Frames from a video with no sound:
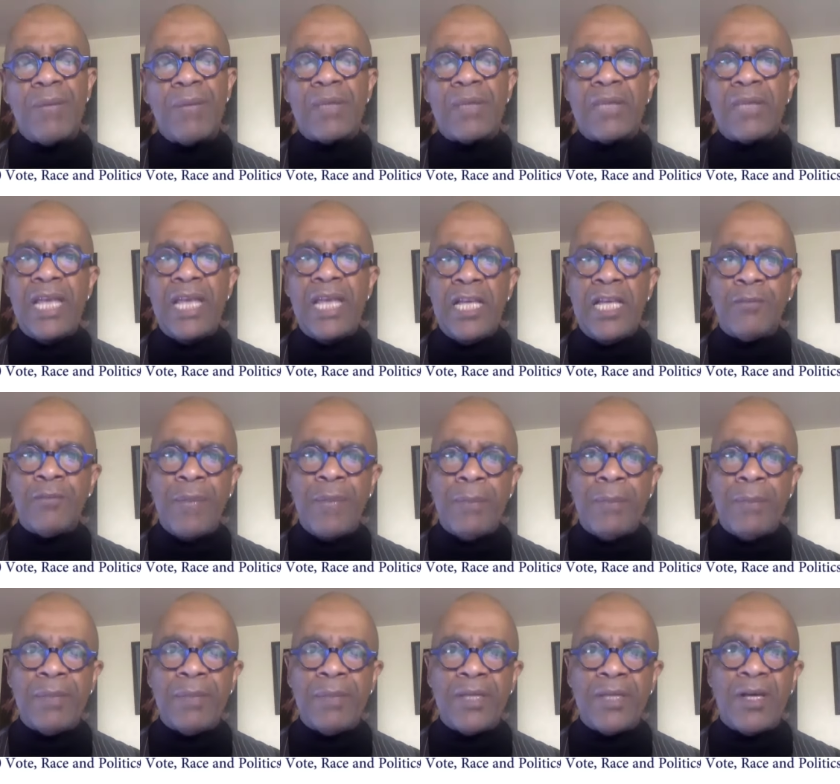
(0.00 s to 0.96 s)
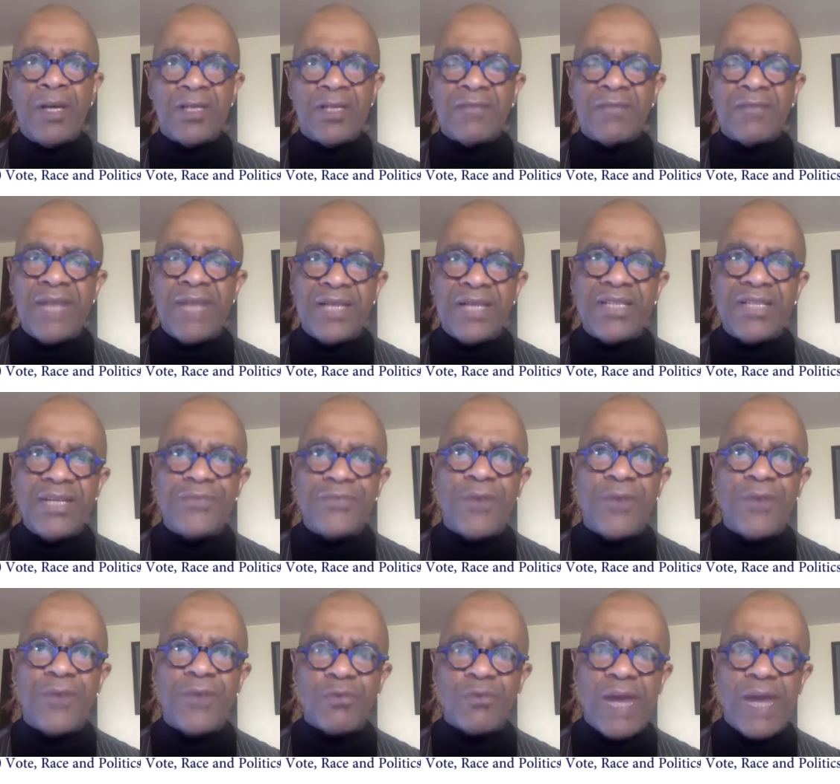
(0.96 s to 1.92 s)
But these people, because of their
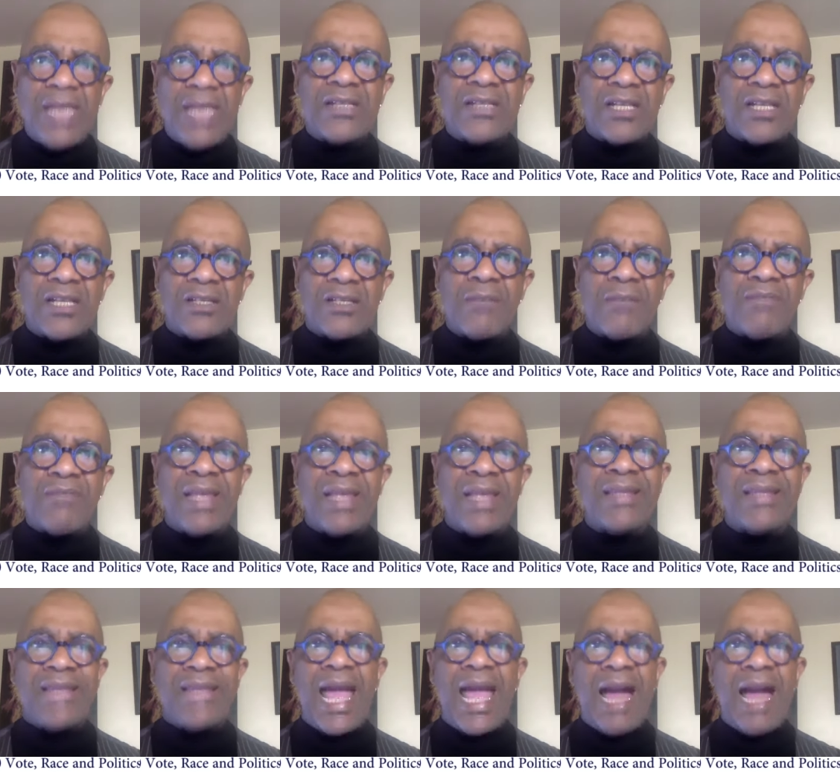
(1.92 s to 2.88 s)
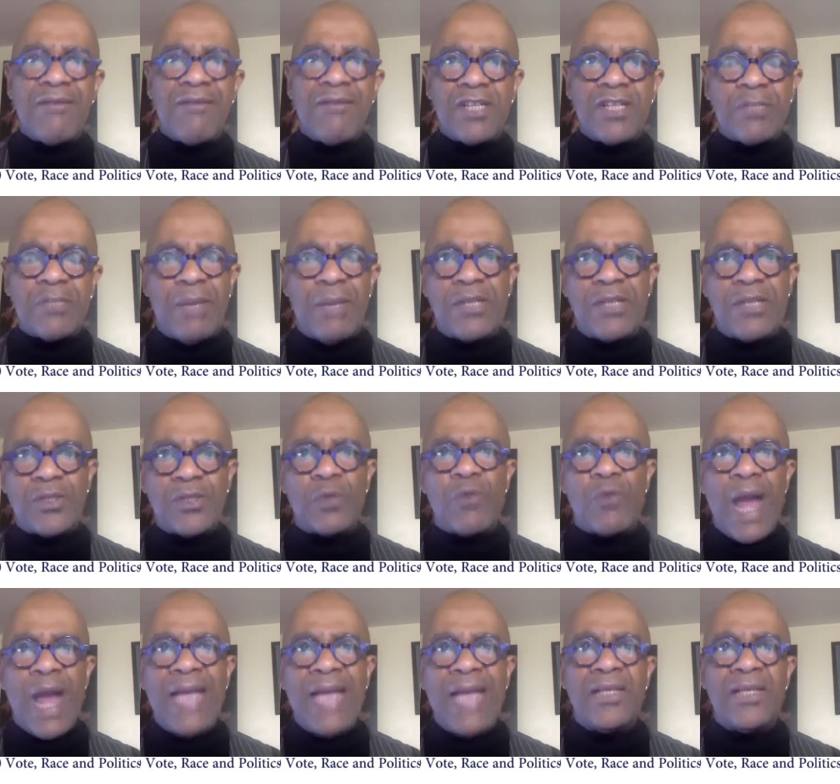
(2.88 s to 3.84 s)
default racism, think that they have a
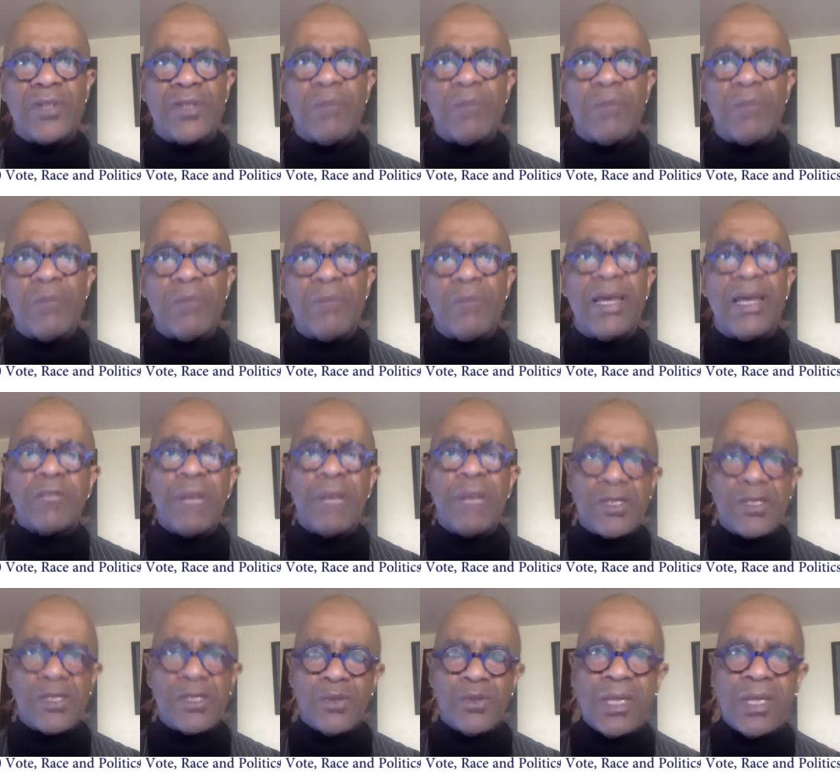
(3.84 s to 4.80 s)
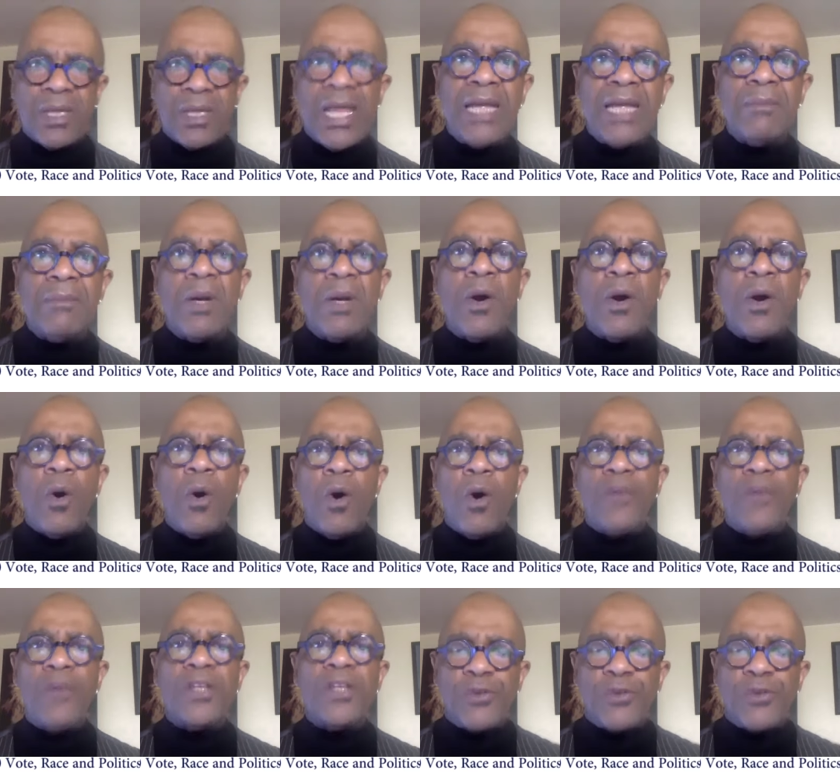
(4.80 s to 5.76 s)
special right to make a special claim
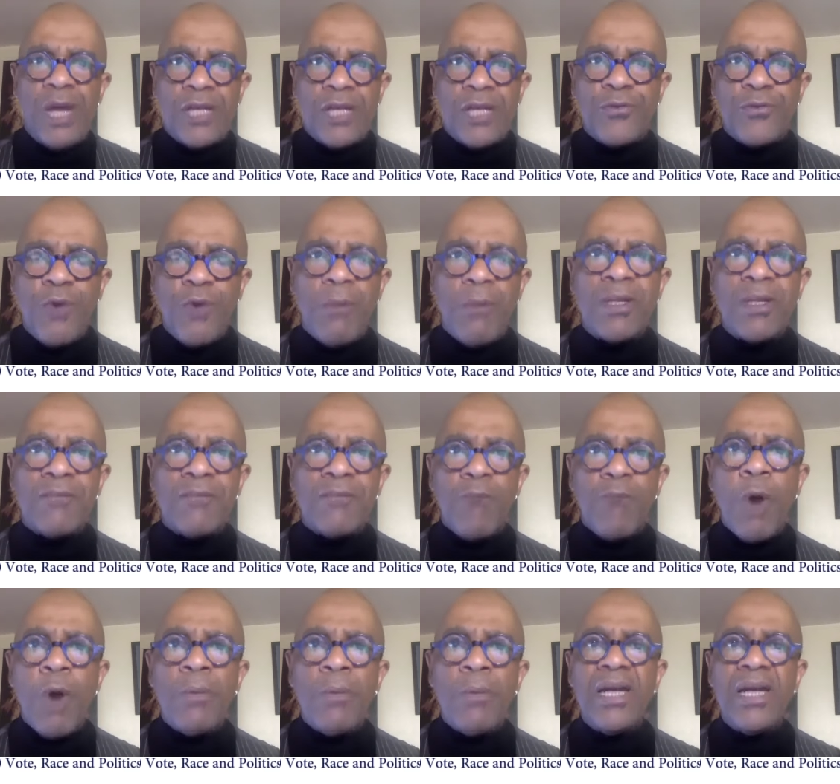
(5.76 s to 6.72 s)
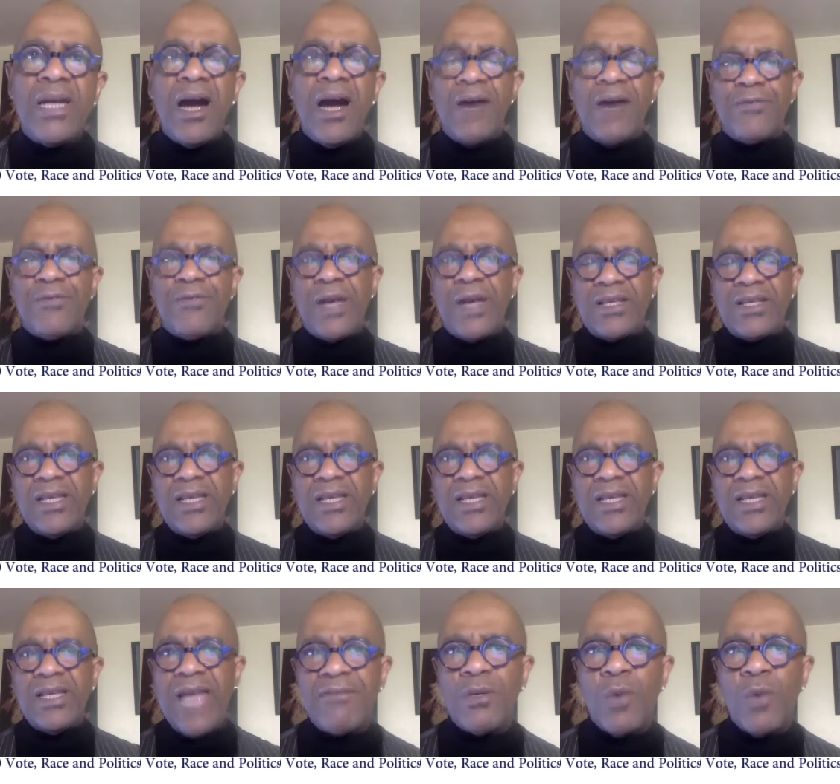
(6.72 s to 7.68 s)
on this transformative moment
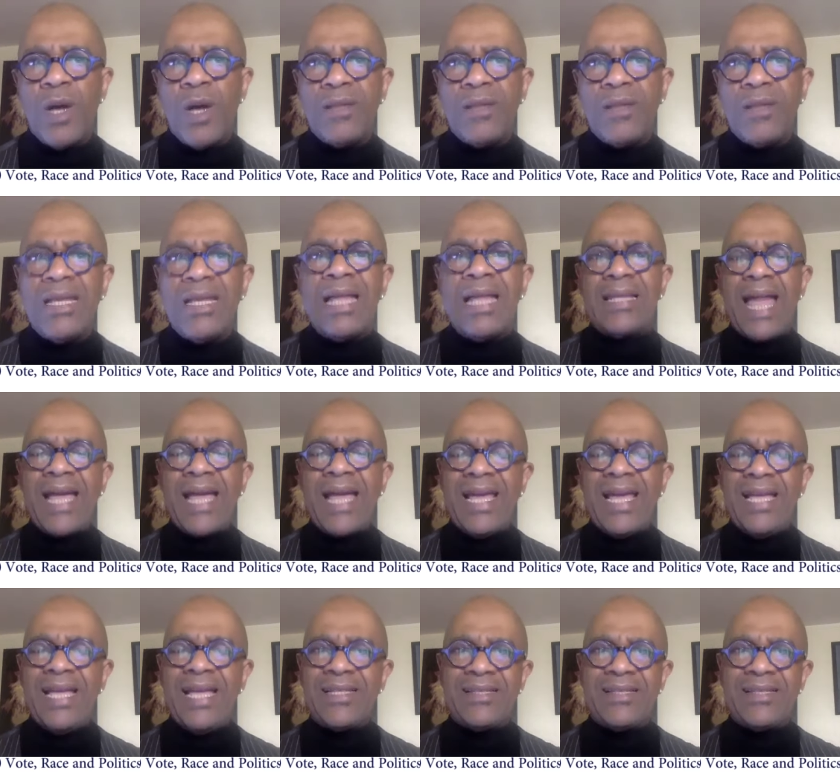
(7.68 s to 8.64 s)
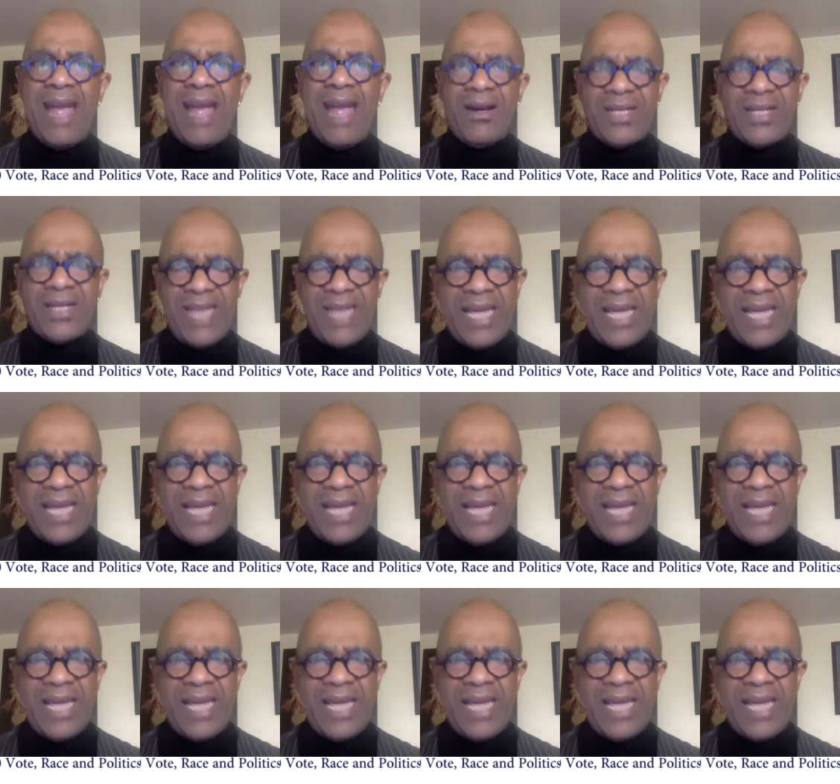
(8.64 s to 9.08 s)
affecting everyone, like it's their